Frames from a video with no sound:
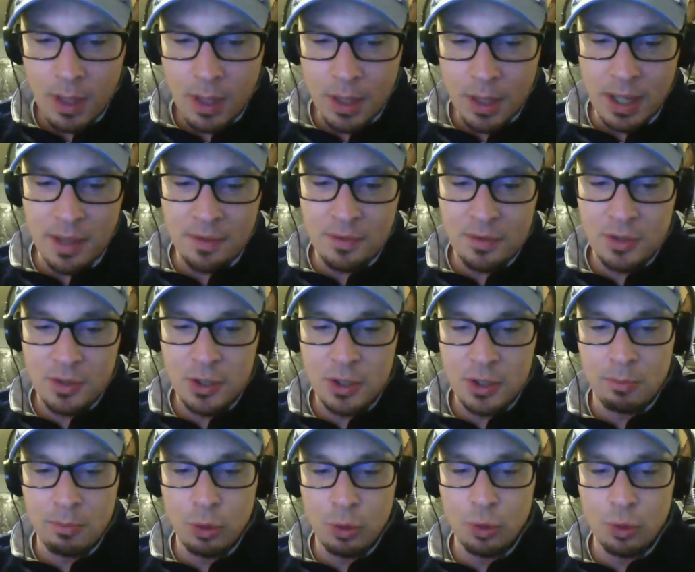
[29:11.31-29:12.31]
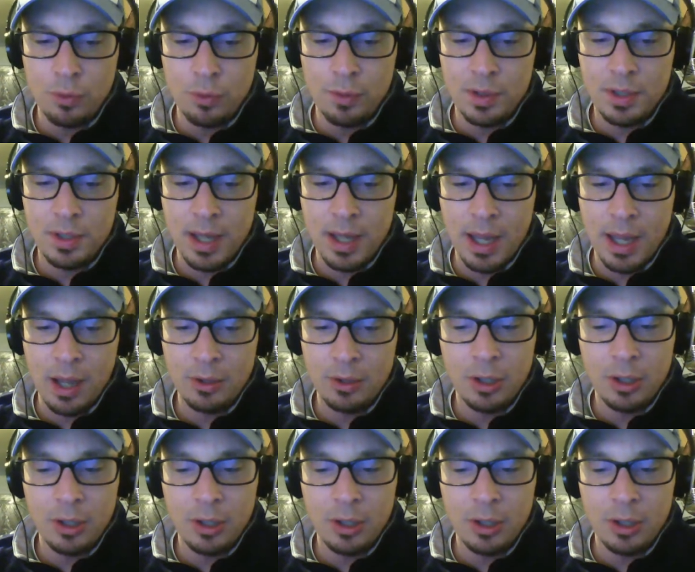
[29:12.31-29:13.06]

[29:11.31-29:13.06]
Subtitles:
nice smooth stout.